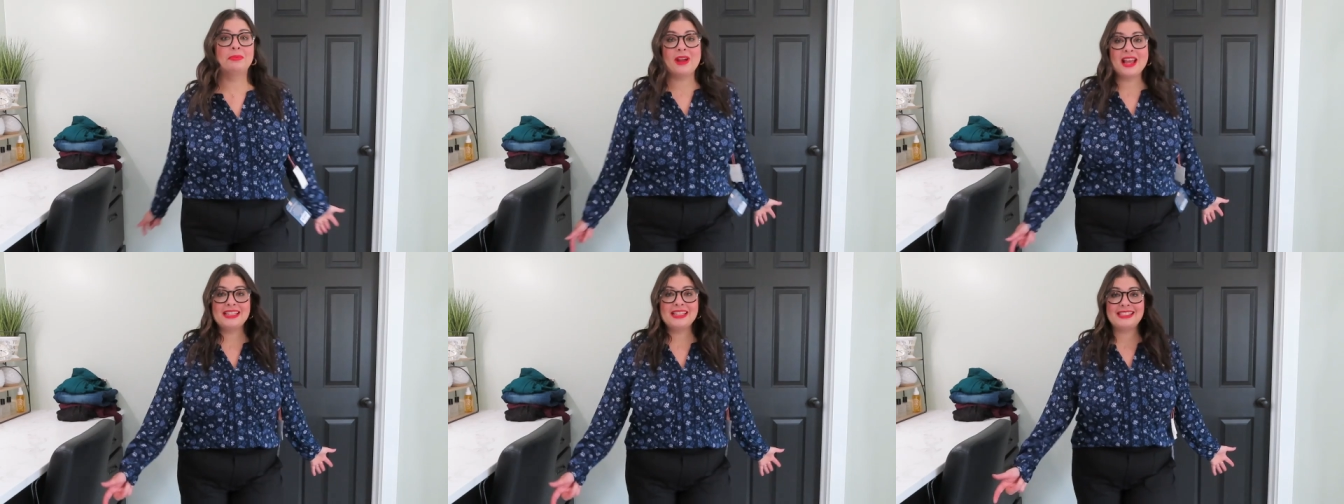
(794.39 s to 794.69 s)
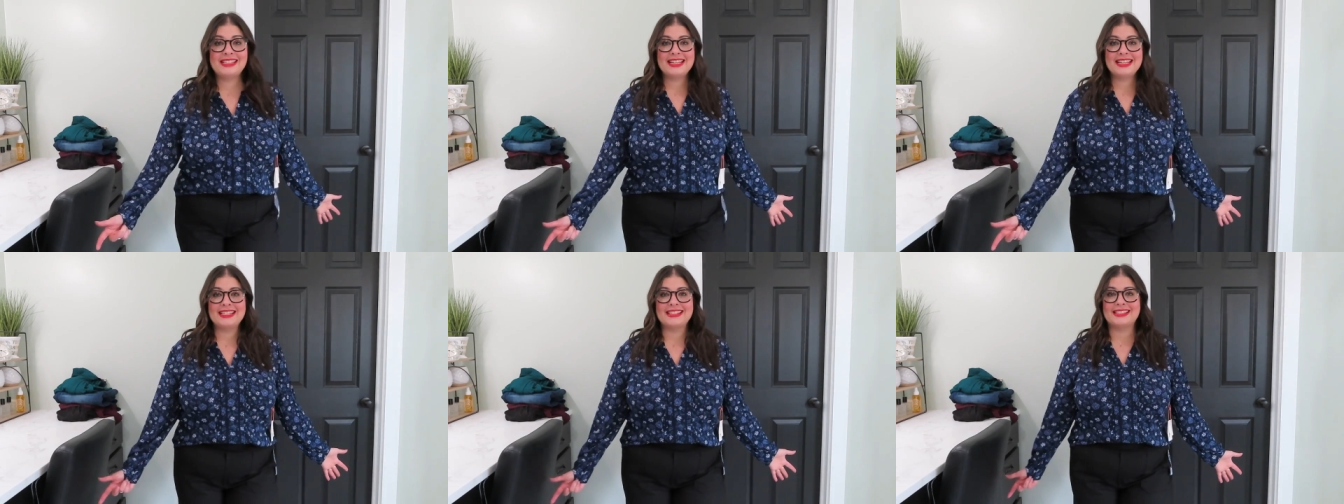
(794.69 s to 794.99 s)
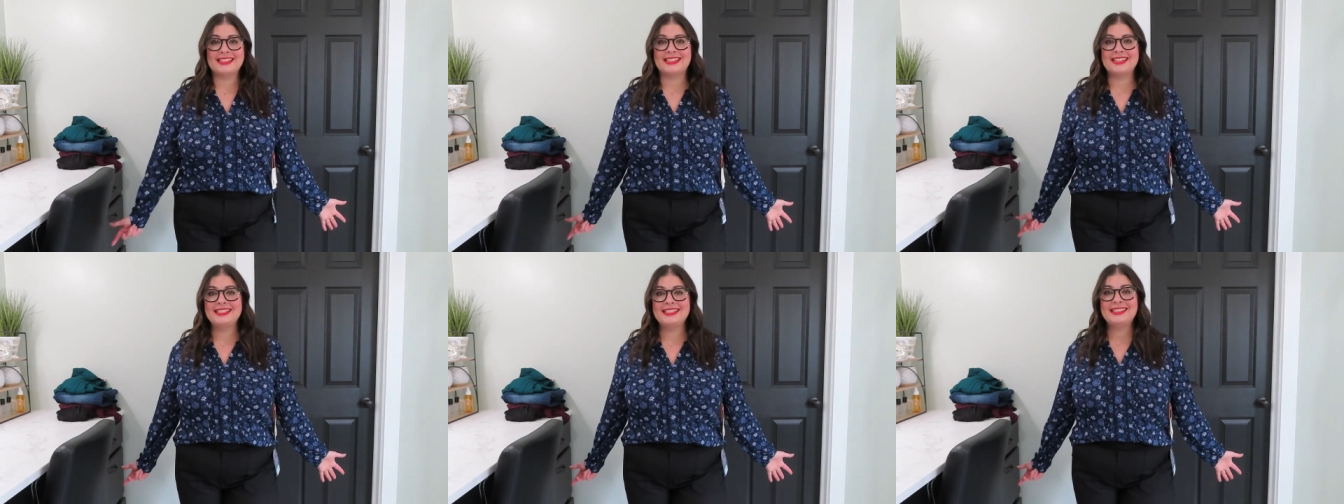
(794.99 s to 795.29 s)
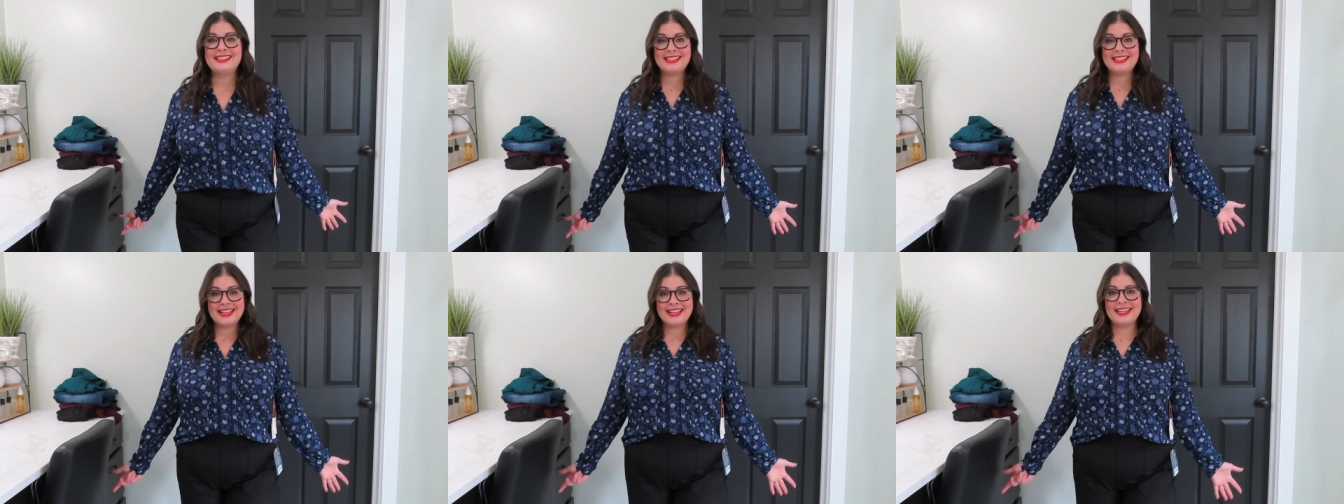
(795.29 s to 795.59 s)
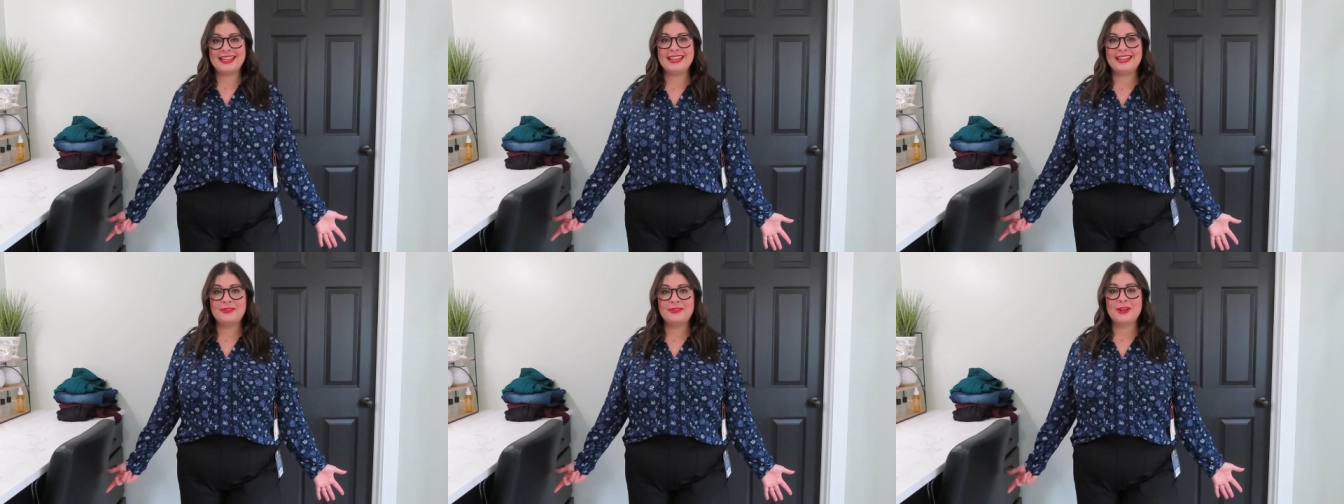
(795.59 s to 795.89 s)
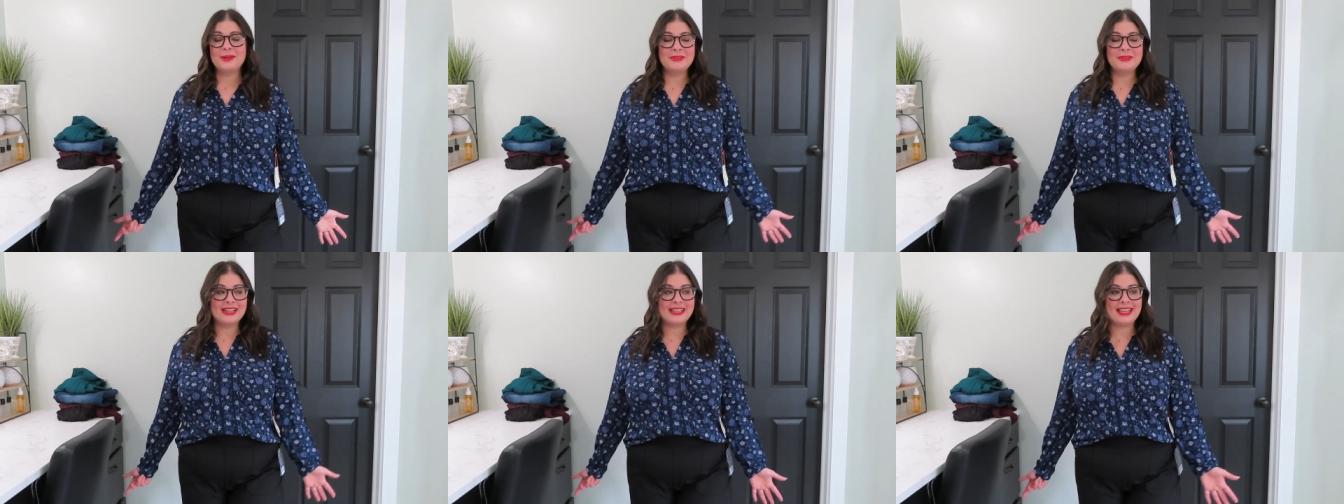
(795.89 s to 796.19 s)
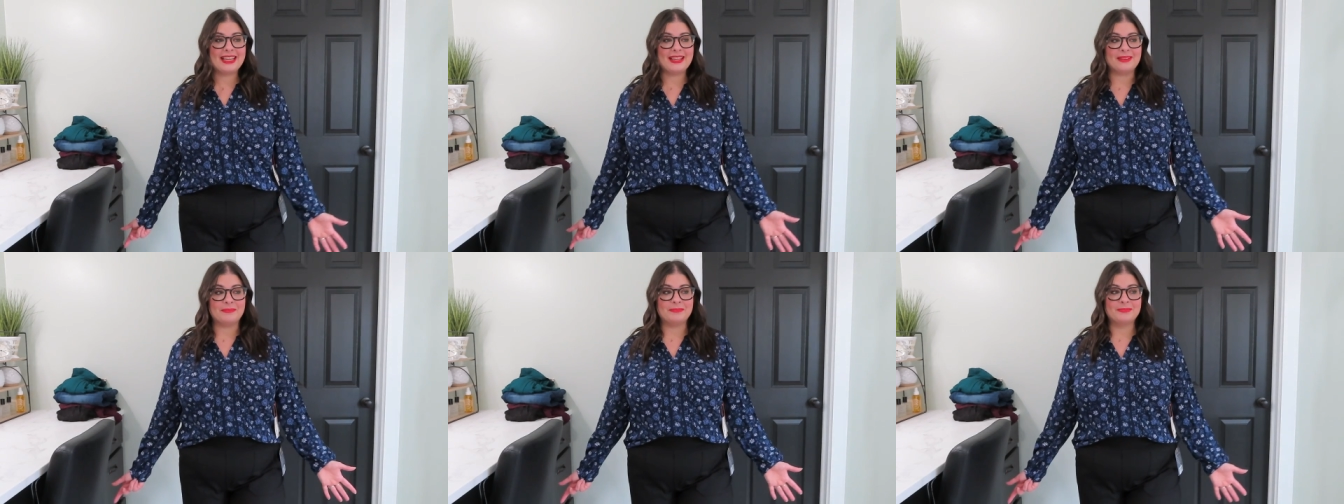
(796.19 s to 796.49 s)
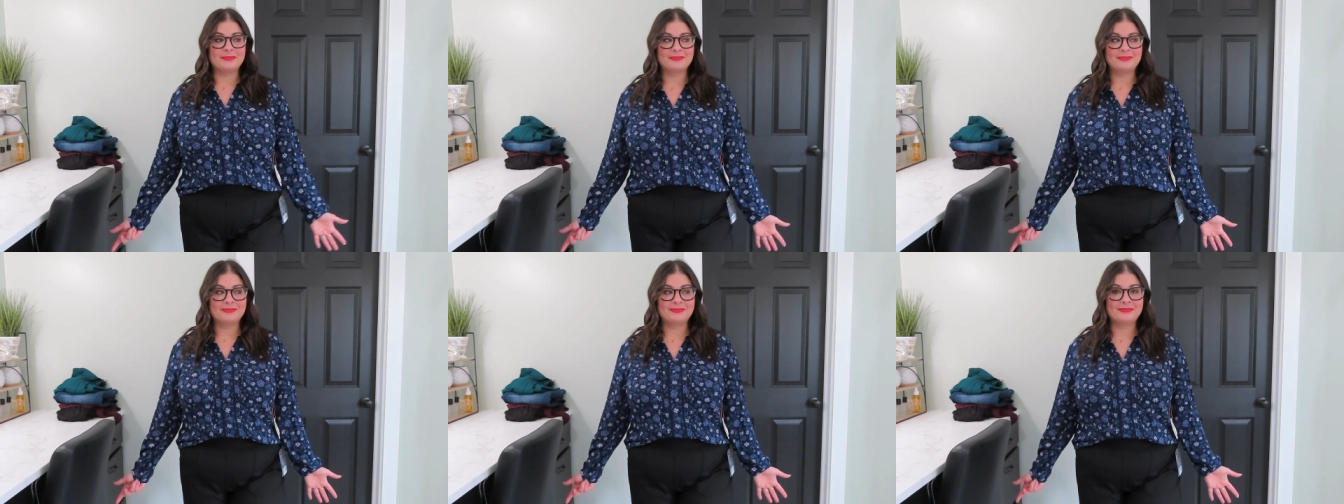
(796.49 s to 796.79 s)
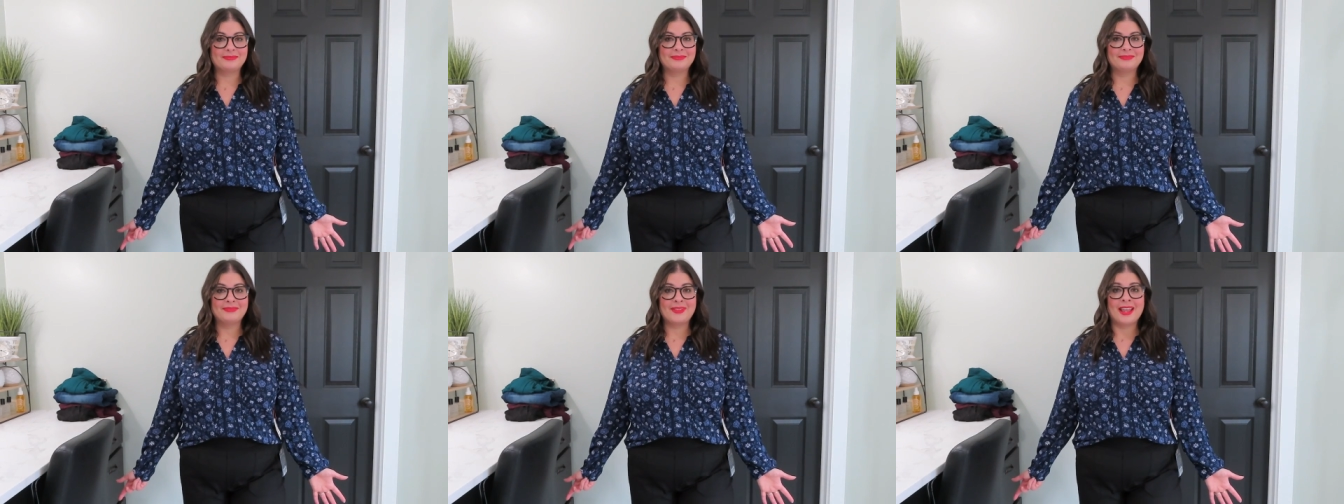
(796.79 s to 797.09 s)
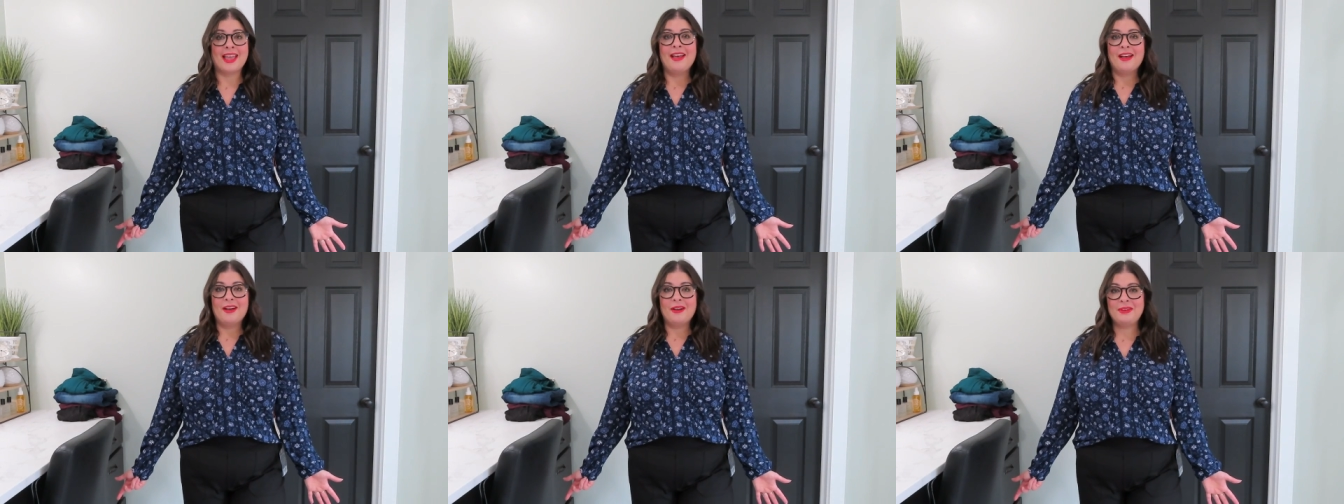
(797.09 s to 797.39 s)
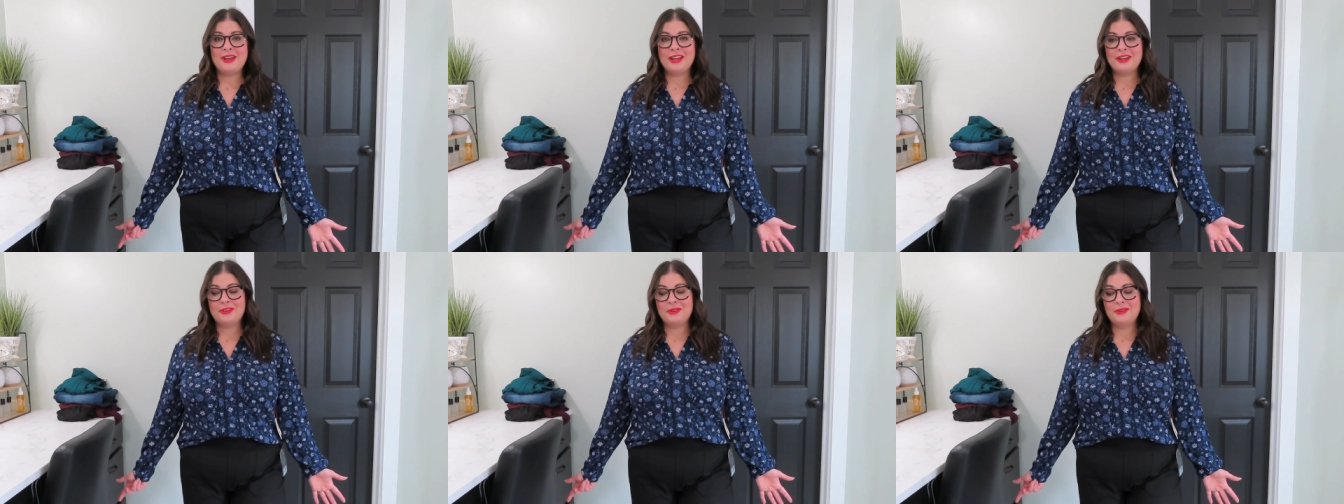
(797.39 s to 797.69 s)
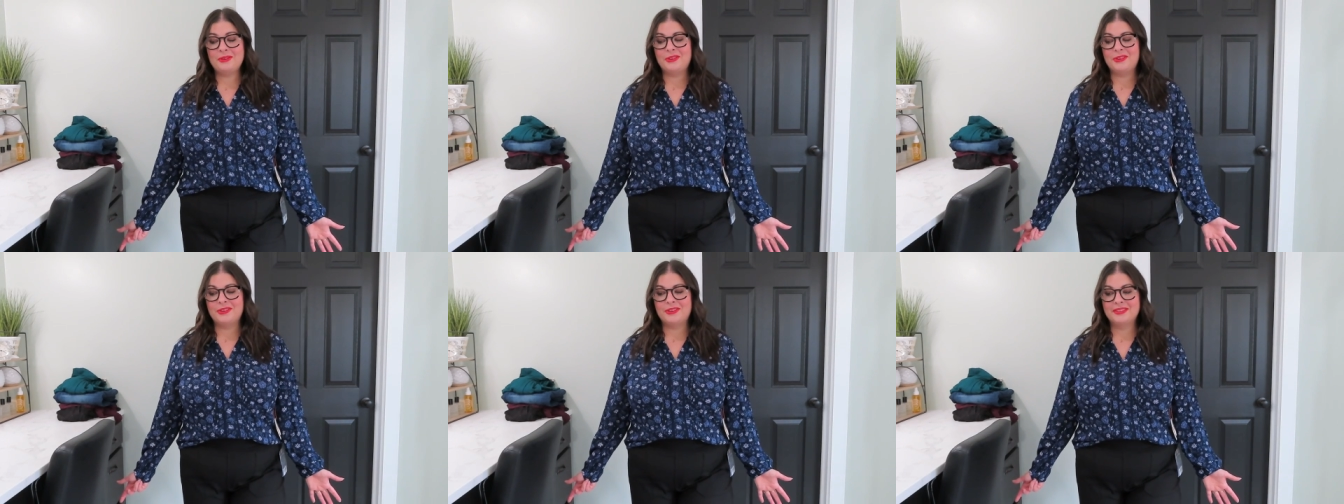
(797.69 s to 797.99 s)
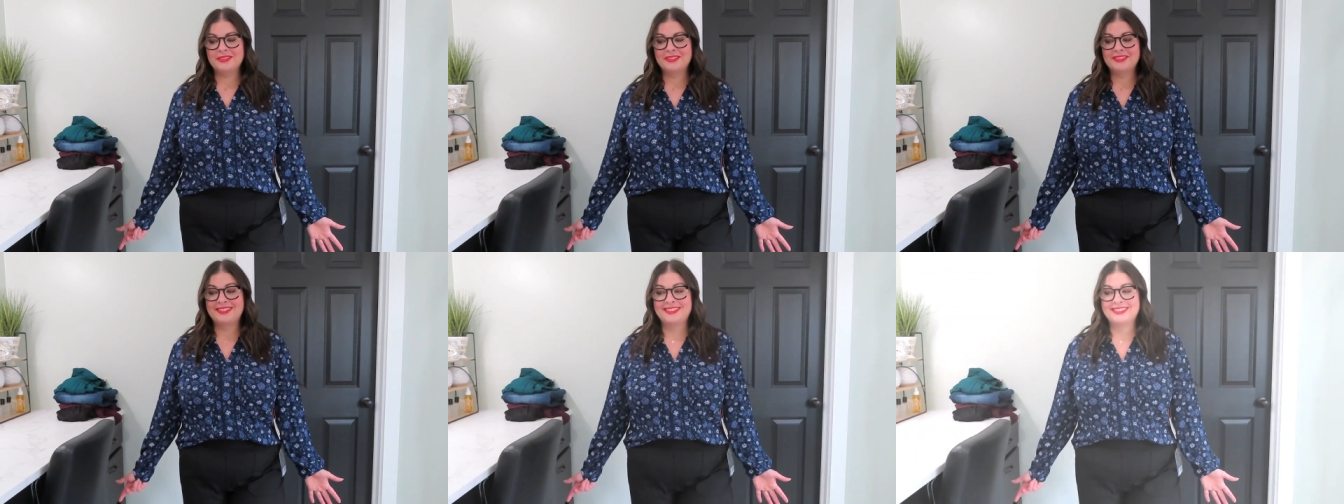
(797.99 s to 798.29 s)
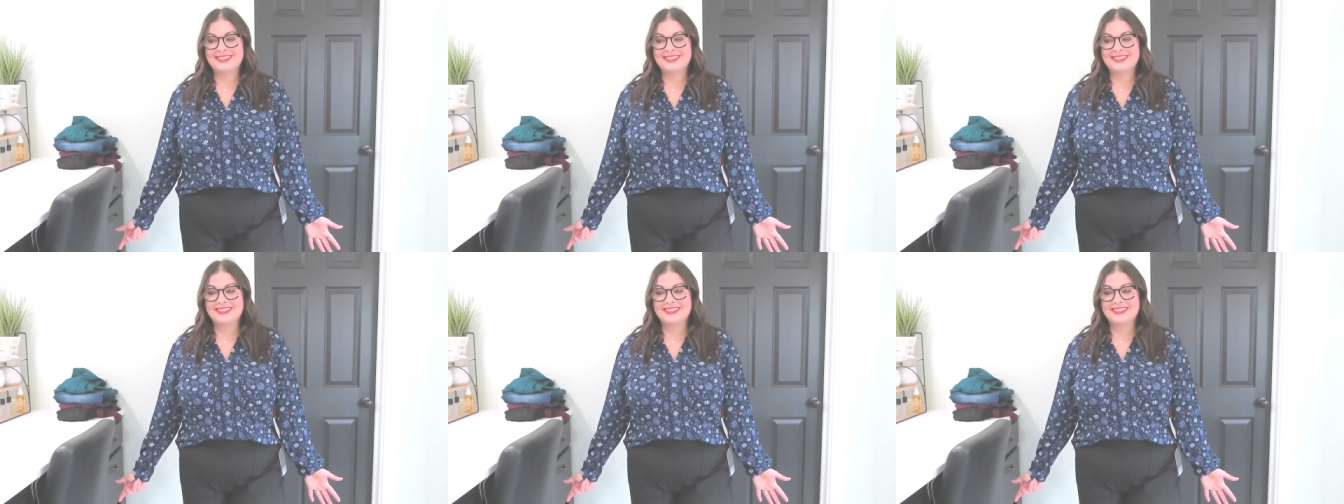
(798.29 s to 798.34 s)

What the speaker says: prices and see what I'm gonna keep. Okay, cool.